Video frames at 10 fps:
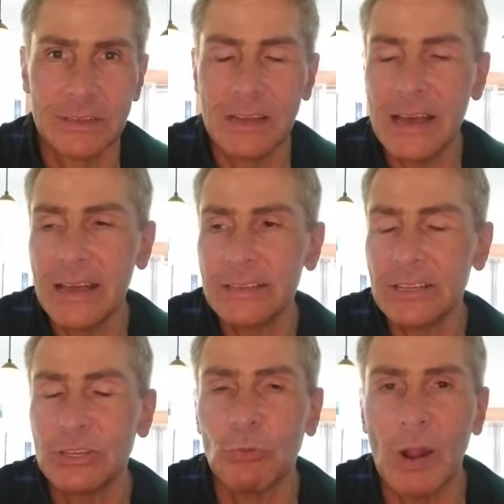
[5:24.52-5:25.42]

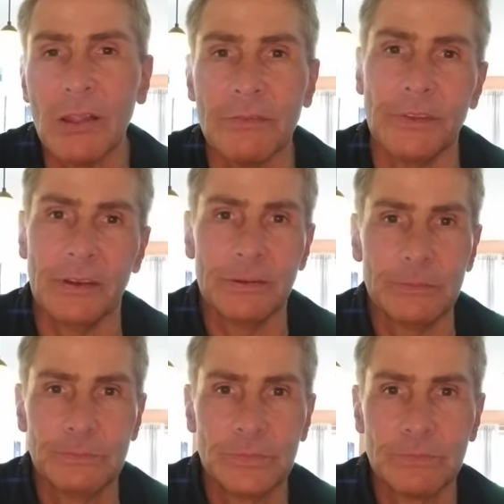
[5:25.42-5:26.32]
It's irrelevant,
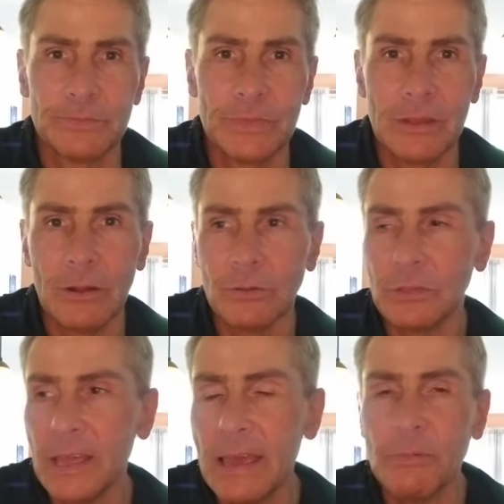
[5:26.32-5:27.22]
you know,
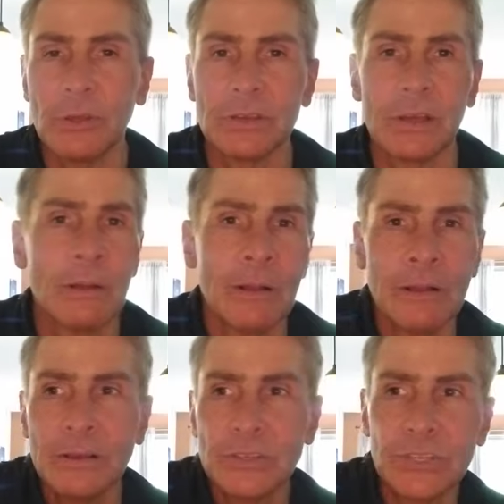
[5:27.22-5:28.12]
labeling
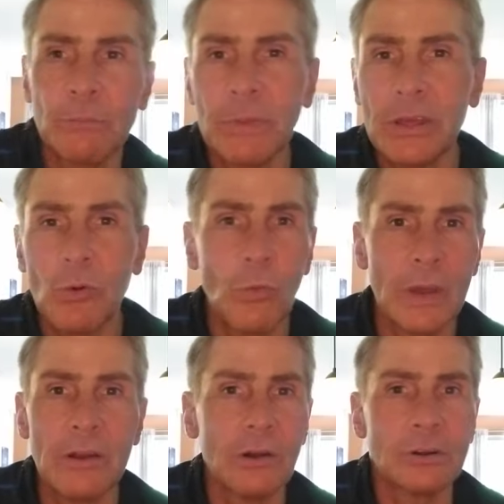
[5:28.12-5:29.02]
somebody a
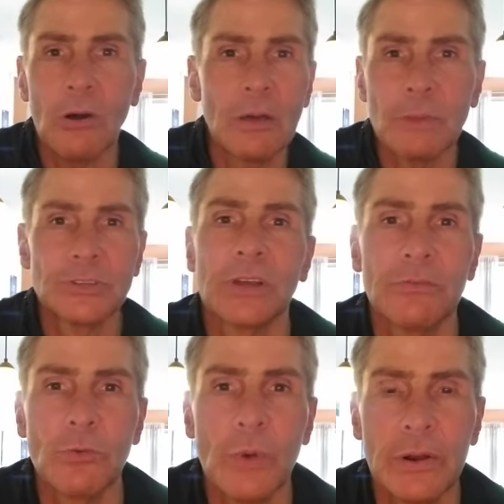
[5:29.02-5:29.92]
winner or calling
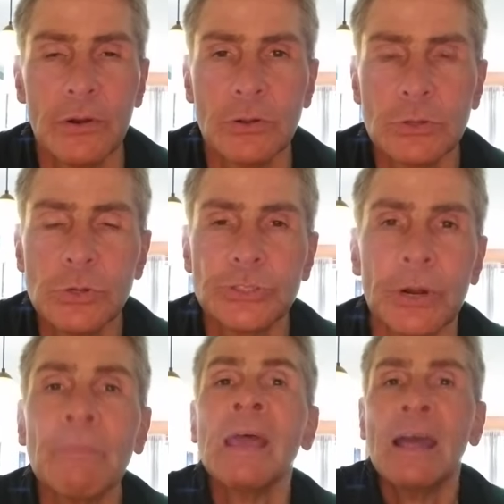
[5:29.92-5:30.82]
myself a winner or a
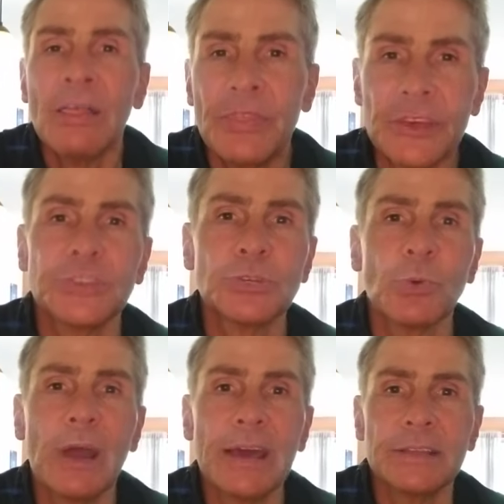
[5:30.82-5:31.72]
loser. This is
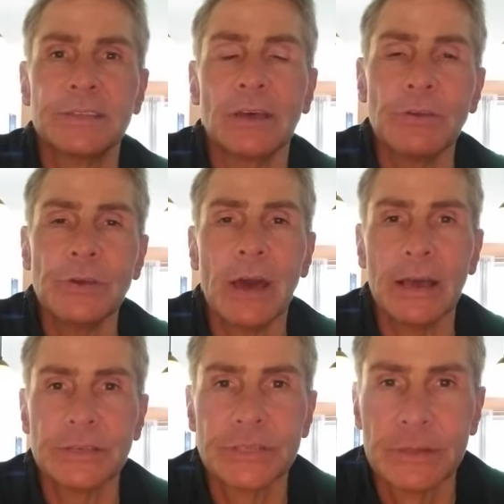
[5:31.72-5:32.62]
what I can tell you
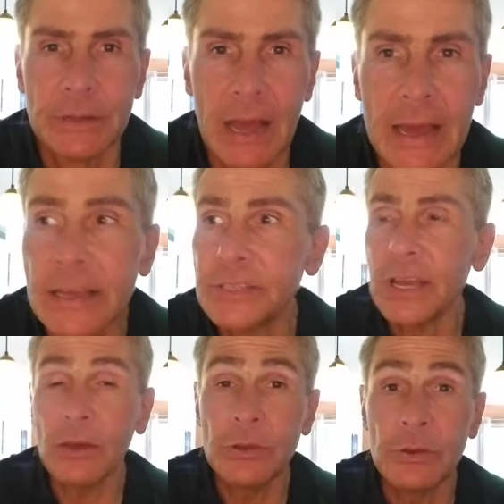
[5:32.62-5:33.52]
guys. I can
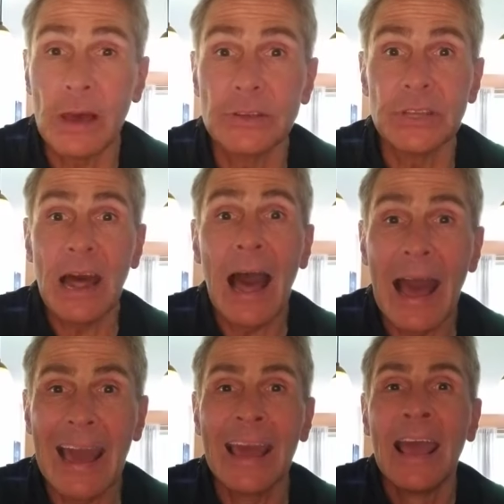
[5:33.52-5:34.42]
tell you guys that
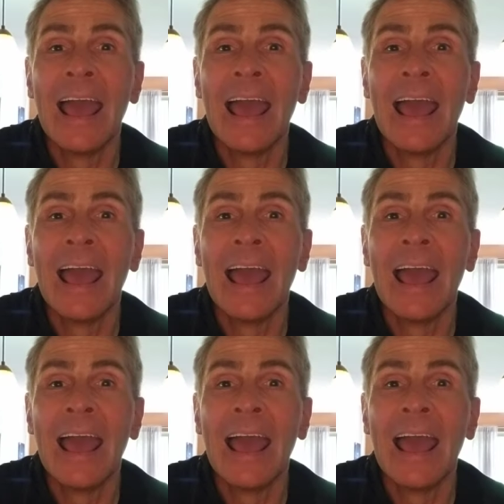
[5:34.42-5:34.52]
I